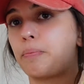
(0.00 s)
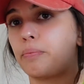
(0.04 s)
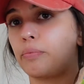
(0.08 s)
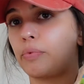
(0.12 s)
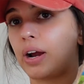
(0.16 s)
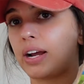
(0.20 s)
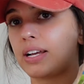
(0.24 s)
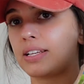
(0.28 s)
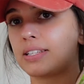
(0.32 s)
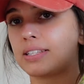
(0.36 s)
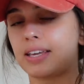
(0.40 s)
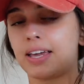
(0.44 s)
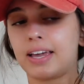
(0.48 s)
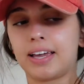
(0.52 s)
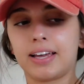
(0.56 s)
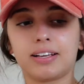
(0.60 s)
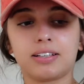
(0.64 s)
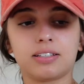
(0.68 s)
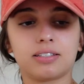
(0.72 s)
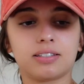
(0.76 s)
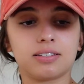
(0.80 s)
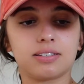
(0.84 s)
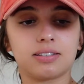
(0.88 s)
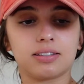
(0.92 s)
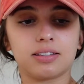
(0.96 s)
rice
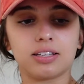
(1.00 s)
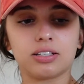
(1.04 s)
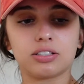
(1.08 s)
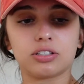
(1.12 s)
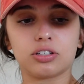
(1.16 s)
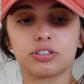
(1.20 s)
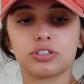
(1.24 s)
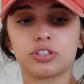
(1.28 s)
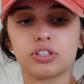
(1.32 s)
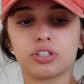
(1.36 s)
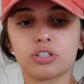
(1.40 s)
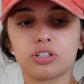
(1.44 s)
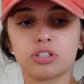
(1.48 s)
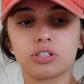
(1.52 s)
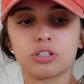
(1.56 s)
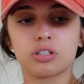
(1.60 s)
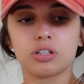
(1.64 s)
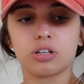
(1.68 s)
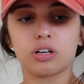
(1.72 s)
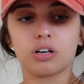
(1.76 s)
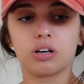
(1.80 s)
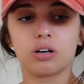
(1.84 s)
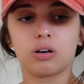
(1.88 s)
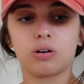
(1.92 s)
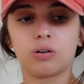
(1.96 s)
cakes. These are just
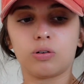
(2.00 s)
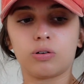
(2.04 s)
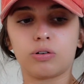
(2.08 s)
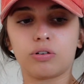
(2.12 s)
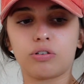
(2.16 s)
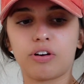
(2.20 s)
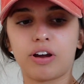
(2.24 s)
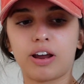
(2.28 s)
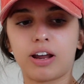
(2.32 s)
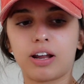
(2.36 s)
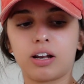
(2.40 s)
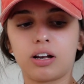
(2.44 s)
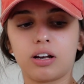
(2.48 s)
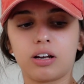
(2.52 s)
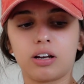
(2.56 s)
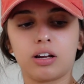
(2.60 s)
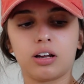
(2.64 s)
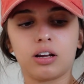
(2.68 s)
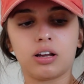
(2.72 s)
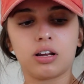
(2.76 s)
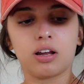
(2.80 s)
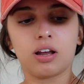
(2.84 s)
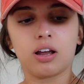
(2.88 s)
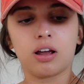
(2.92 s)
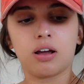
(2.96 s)
the whole
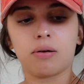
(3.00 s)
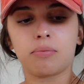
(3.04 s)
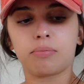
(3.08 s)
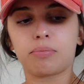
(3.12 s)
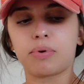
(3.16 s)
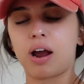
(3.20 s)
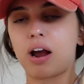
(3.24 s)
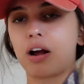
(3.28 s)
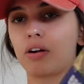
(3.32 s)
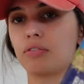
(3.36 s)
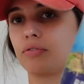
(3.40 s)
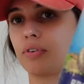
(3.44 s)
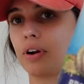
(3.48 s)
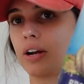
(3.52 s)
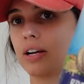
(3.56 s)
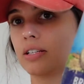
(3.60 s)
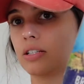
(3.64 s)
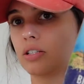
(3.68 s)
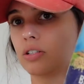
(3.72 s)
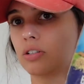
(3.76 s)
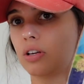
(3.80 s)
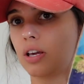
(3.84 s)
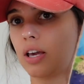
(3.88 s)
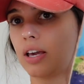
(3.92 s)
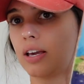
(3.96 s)
grain brown
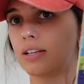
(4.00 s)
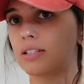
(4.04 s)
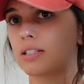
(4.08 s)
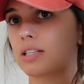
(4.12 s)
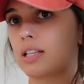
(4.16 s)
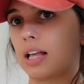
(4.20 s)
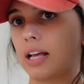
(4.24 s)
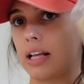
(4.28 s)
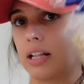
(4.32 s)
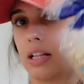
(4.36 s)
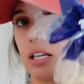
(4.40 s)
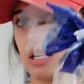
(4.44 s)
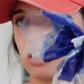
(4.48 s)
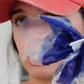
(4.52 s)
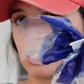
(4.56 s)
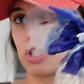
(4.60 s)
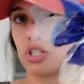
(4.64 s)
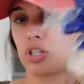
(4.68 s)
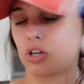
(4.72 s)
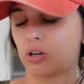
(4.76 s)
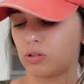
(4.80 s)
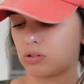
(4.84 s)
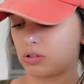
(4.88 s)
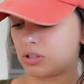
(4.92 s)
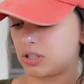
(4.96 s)
rice cakes, lightly
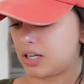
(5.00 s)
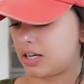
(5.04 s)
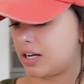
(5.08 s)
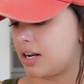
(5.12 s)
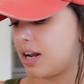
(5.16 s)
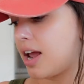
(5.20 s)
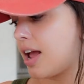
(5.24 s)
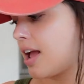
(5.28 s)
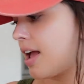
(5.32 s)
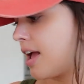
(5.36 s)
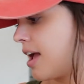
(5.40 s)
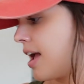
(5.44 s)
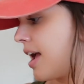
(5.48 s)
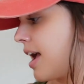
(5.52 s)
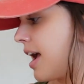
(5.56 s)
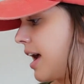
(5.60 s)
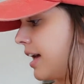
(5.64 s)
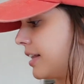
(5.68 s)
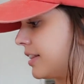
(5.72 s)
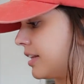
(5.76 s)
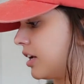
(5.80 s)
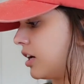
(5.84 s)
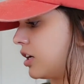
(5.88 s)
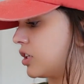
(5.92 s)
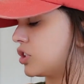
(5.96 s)
salted.
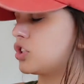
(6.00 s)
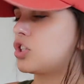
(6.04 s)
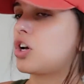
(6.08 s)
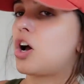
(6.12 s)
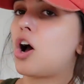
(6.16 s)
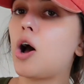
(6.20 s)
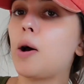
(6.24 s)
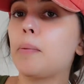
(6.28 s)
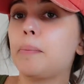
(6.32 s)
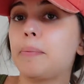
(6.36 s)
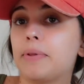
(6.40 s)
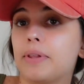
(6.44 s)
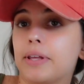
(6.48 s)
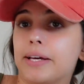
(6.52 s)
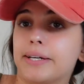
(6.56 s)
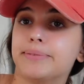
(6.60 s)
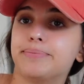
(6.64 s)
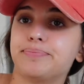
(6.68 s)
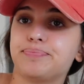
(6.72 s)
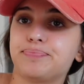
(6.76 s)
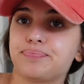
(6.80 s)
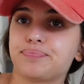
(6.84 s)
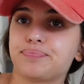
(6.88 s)
And then on top of that,